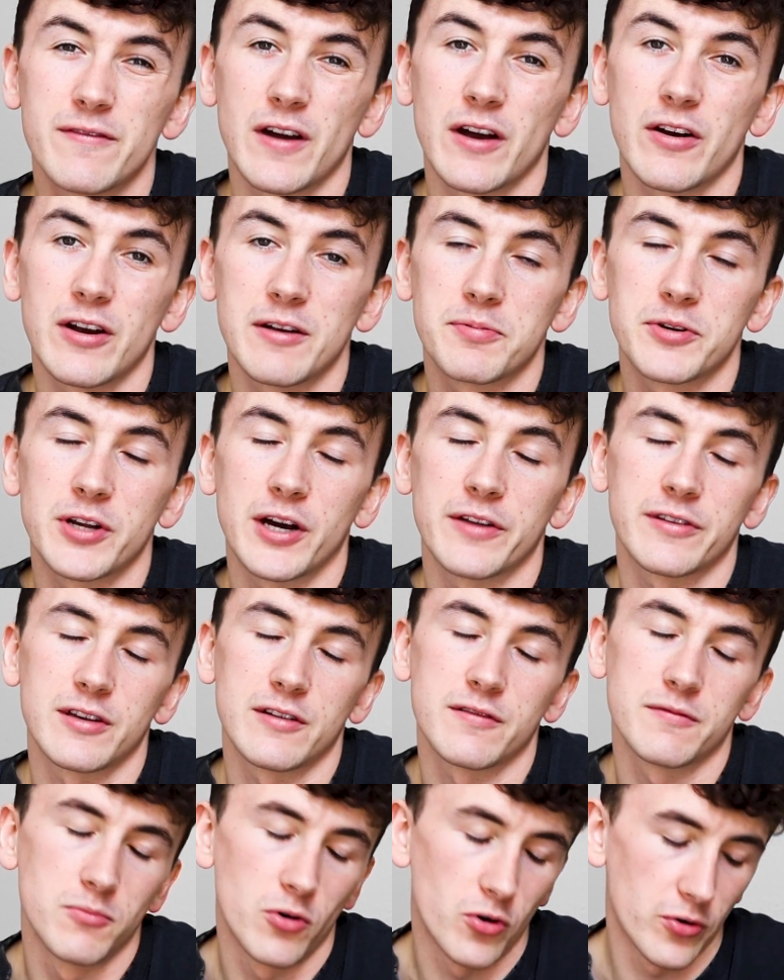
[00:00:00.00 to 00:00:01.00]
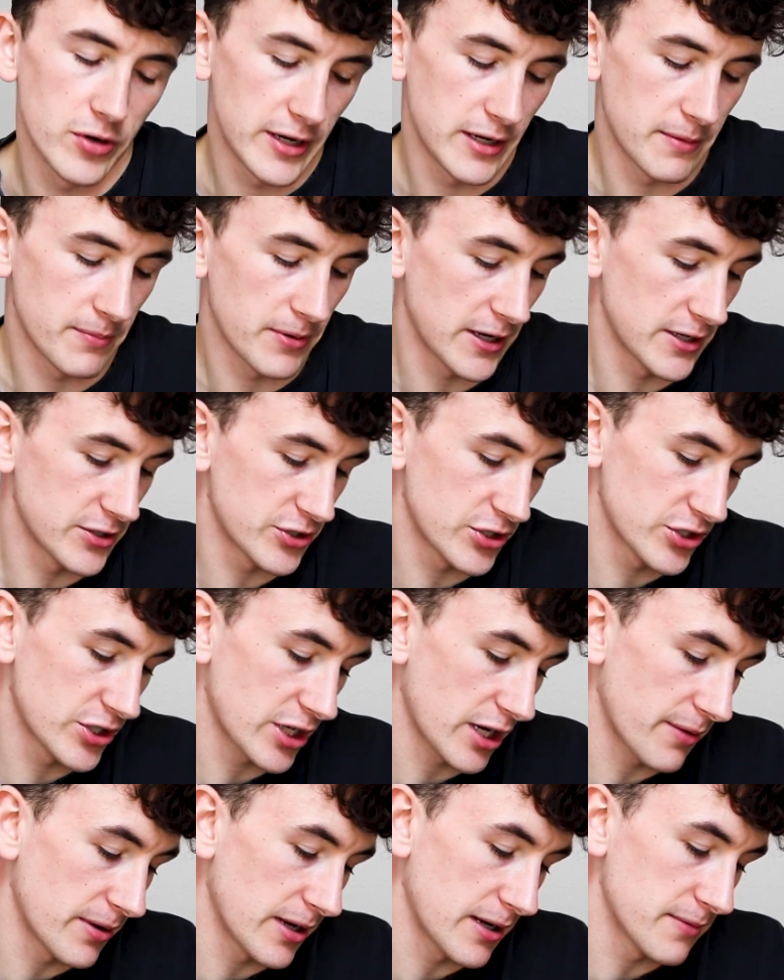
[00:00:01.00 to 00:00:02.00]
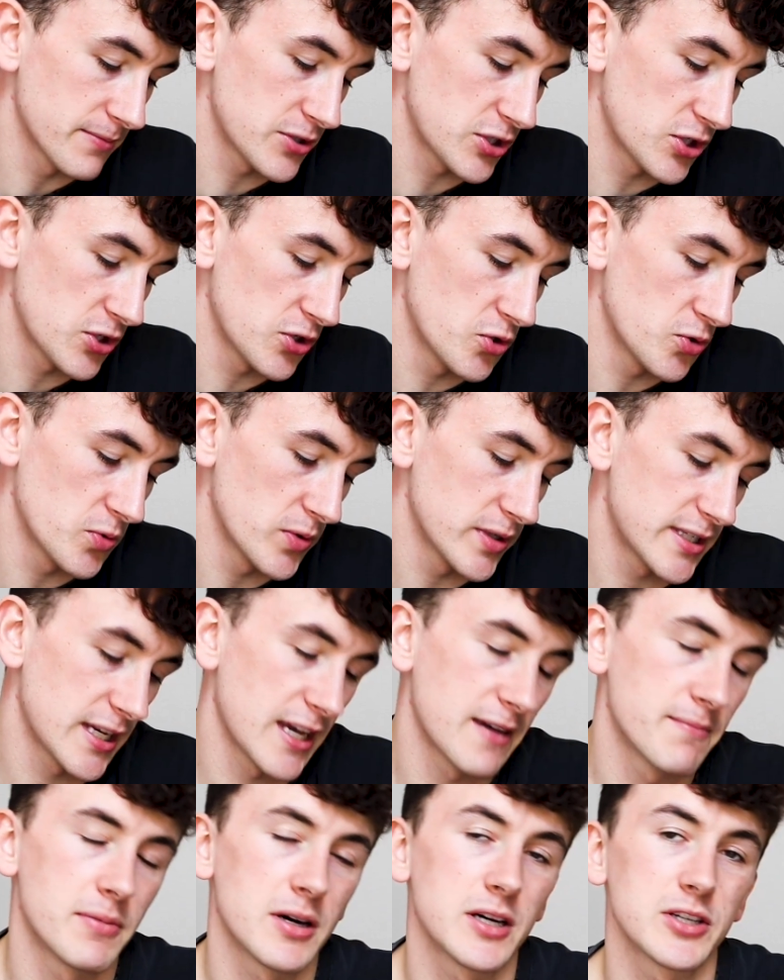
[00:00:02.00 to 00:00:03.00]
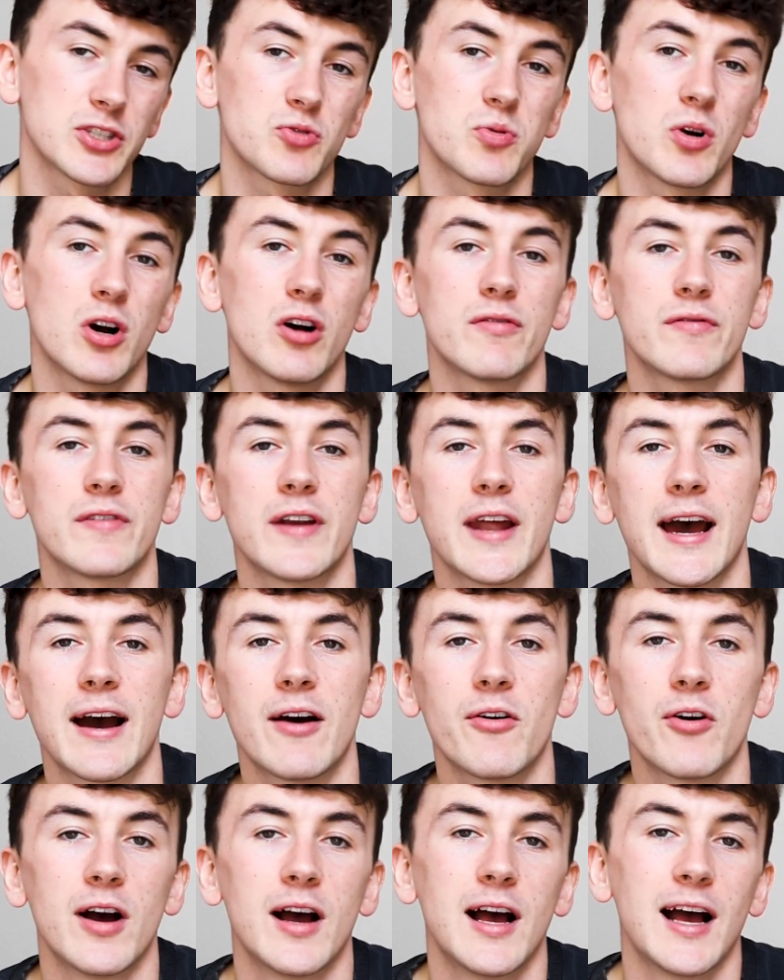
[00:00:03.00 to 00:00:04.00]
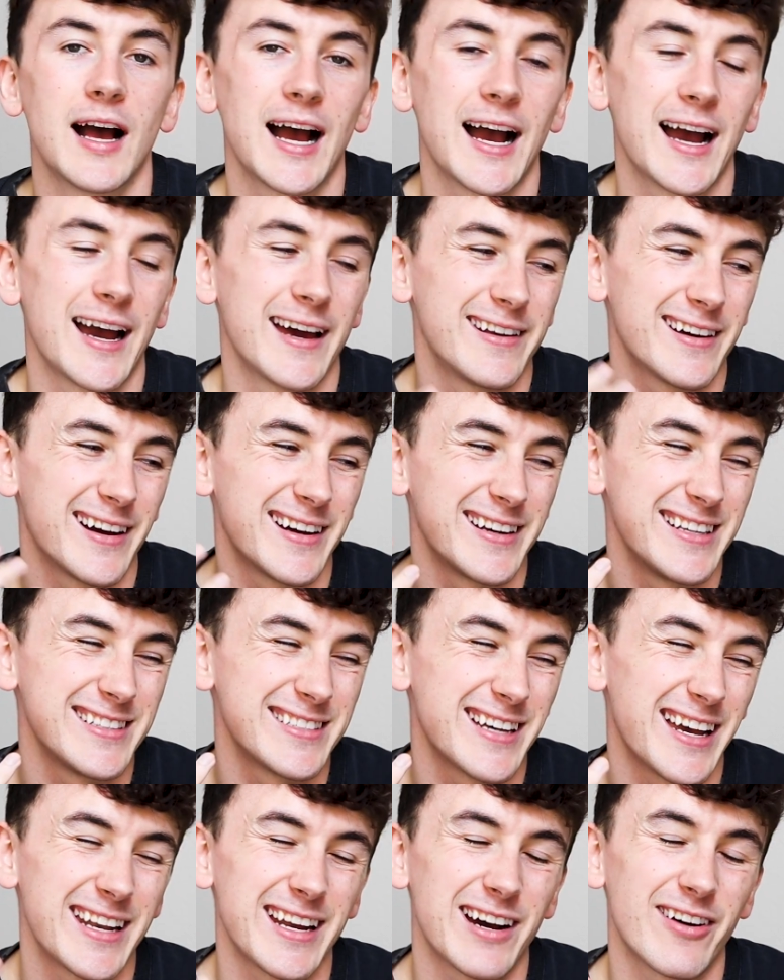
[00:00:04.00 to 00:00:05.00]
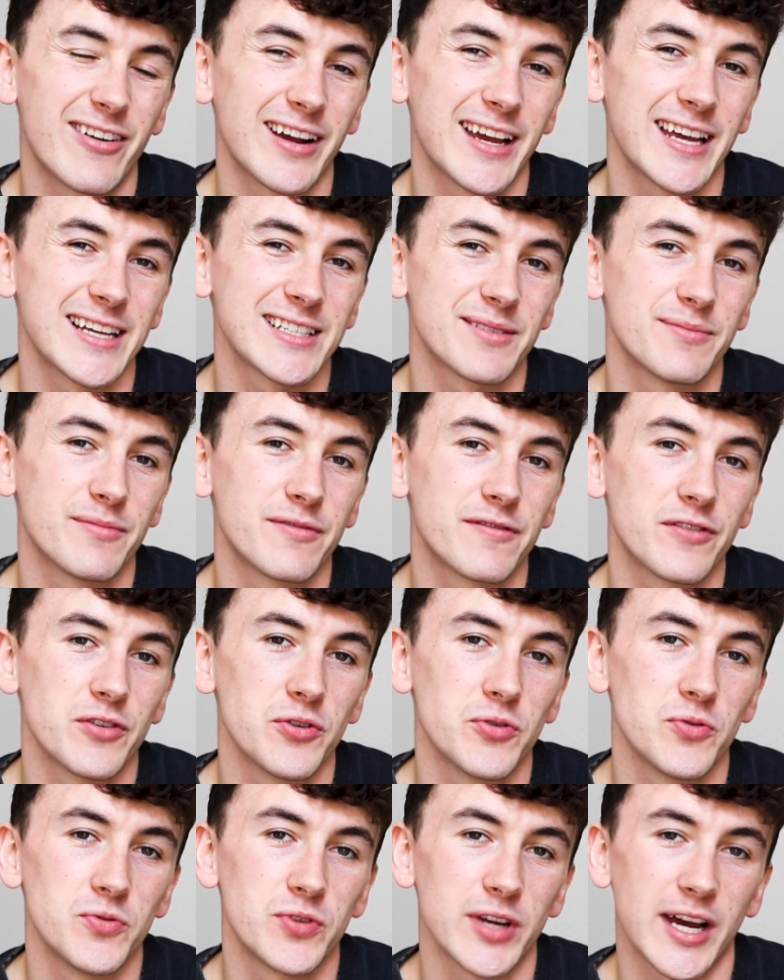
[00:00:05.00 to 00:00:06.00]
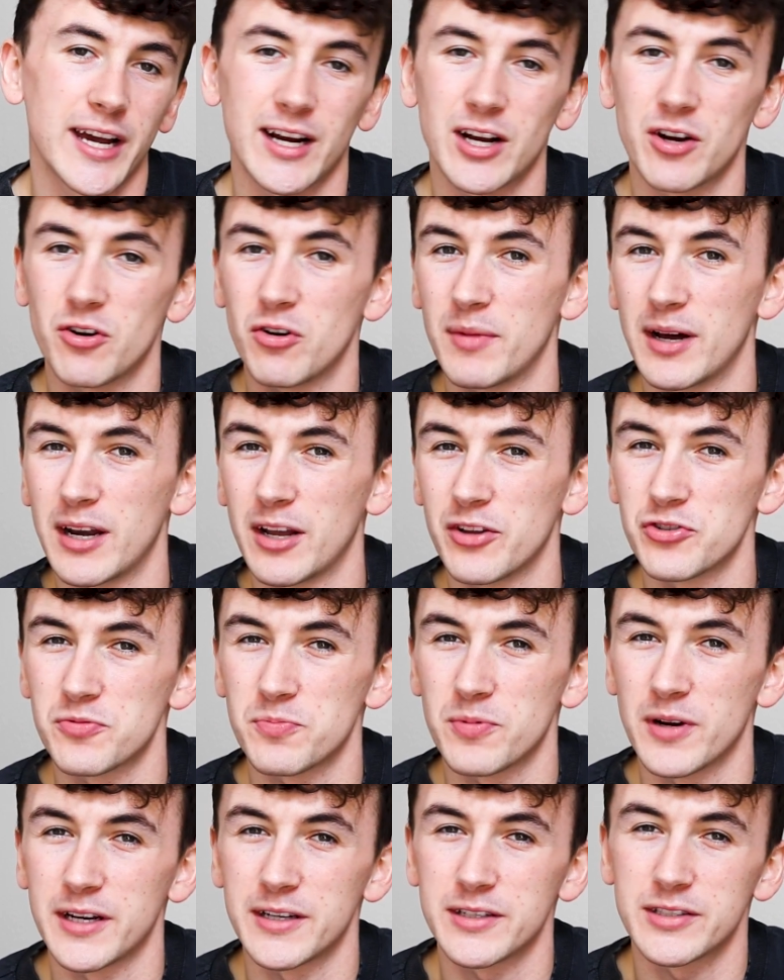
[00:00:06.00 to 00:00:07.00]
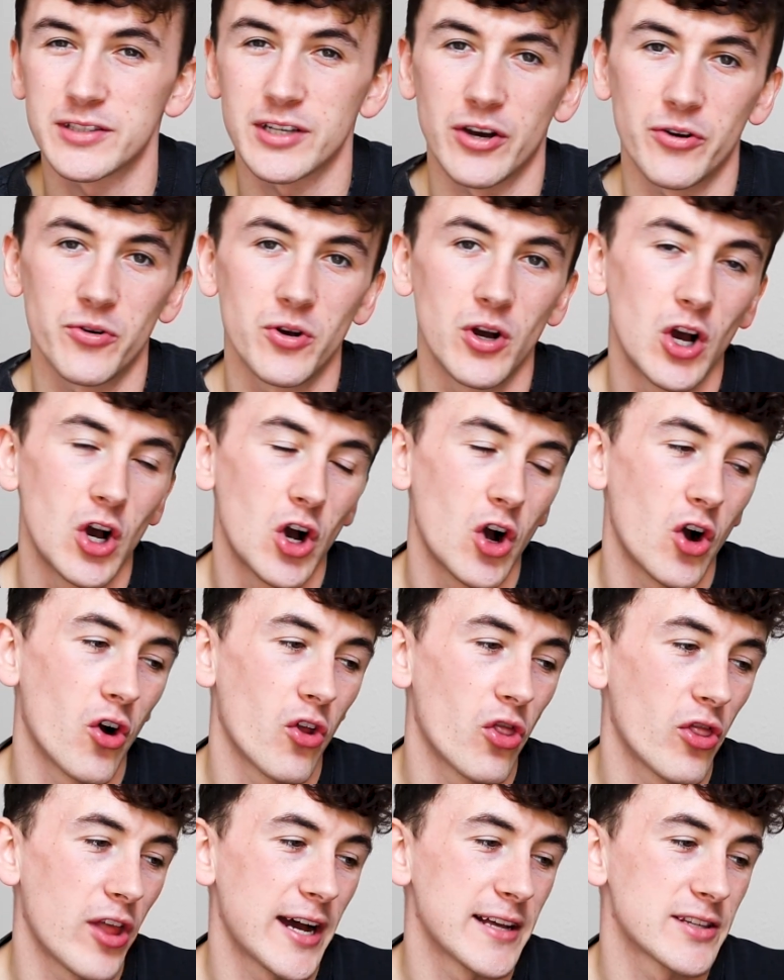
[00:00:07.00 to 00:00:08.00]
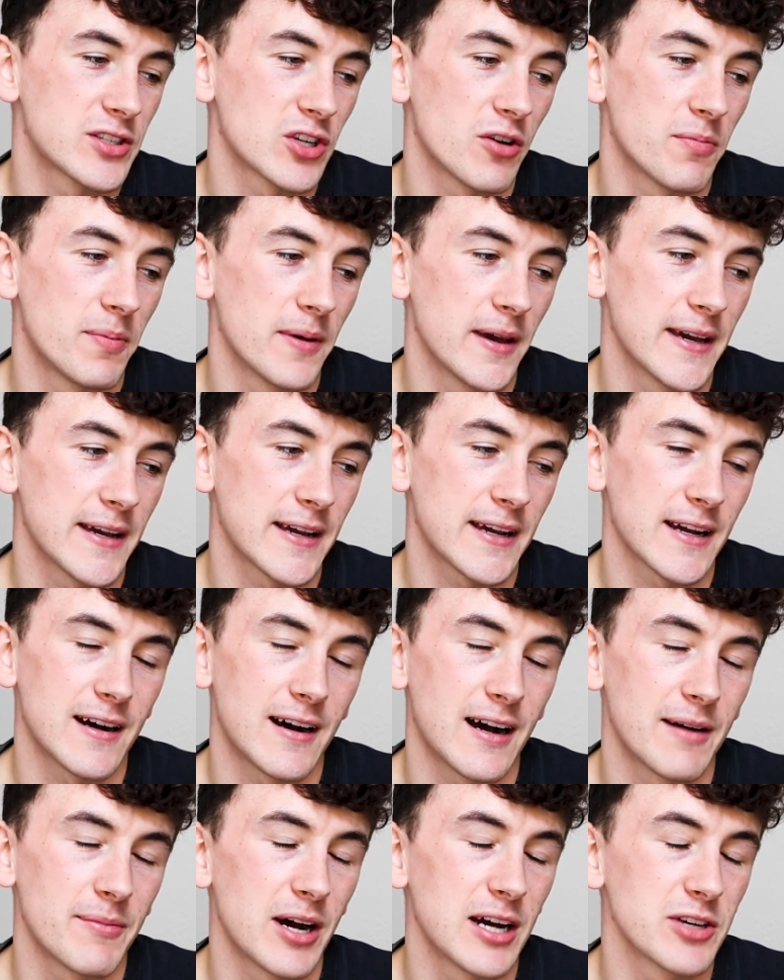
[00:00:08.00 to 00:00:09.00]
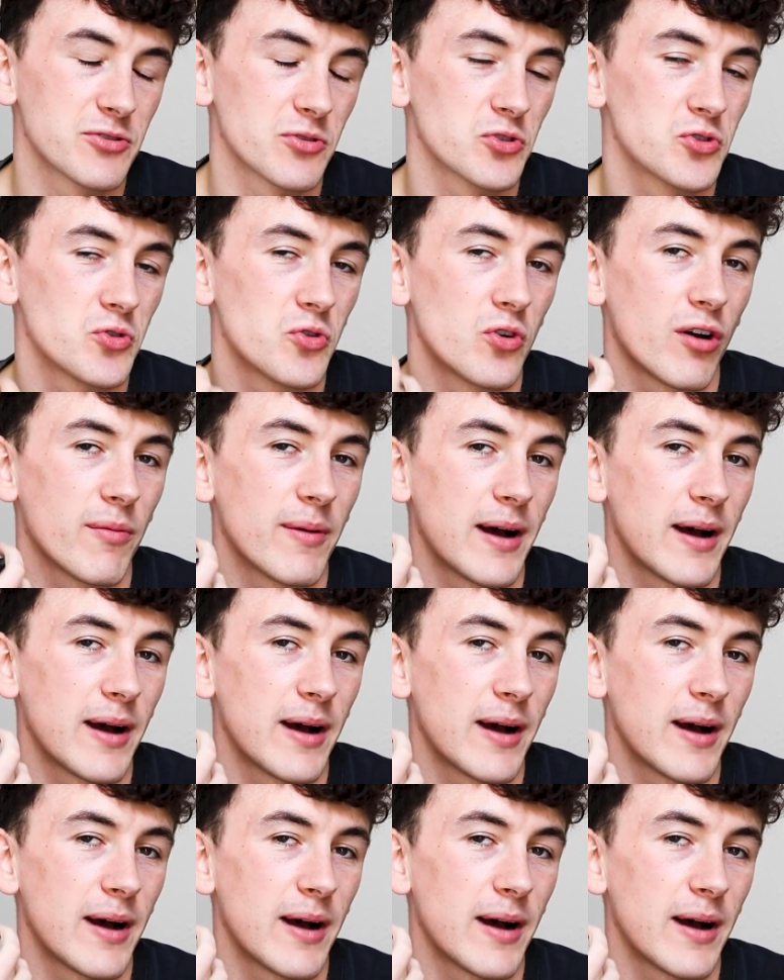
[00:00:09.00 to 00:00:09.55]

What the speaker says: very productive morning, but it's just coming up to 10 past 12 now, and I need to head out and get some food and go on my lunch break. So, on that topic, I might as well talk